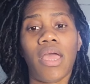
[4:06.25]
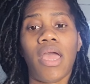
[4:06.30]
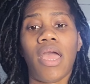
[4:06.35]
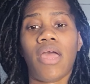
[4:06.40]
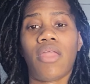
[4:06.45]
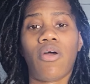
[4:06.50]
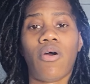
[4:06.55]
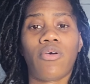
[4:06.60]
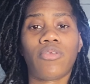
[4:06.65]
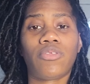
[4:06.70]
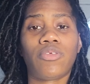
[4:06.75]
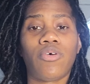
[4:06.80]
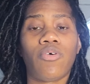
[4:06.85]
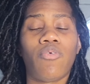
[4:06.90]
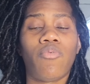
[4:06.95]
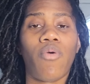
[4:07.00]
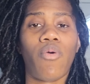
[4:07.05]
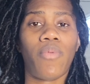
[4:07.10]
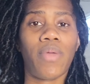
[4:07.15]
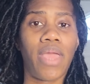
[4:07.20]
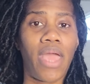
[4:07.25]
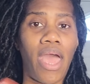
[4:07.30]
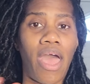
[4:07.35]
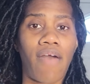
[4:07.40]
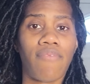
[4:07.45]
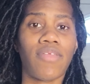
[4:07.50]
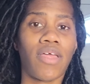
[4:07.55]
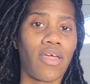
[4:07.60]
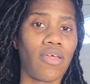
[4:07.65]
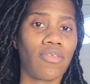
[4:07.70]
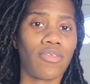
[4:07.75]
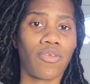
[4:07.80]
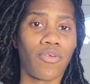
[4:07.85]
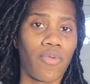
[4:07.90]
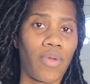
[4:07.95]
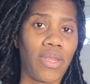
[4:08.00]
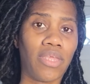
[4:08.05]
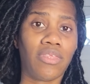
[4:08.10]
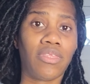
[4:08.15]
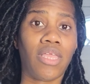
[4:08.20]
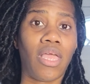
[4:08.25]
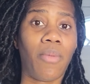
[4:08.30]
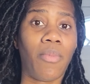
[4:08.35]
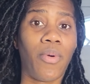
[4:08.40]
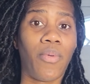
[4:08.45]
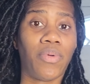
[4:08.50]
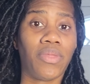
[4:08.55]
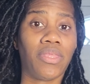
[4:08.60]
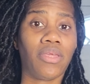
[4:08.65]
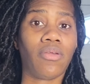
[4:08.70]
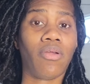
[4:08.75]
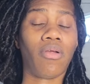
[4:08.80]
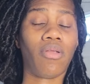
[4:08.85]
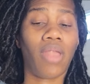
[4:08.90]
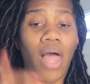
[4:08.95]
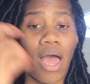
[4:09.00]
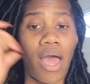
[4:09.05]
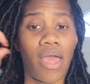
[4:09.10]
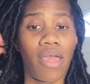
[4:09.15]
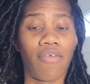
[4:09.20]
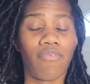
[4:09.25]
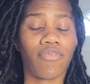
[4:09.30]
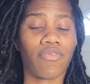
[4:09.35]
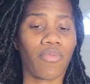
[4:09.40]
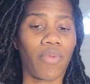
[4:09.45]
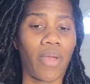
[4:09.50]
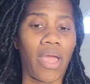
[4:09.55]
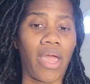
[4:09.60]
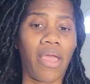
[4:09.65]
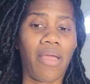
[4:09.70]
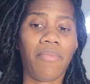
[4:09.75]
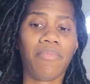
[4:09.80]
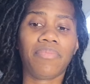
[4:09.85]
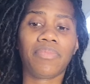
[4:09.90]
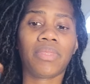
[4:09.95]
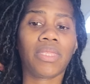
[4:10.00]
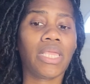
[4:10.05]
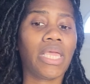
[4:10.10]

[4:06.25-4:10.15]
and also what we have that is already stable within our lives, right?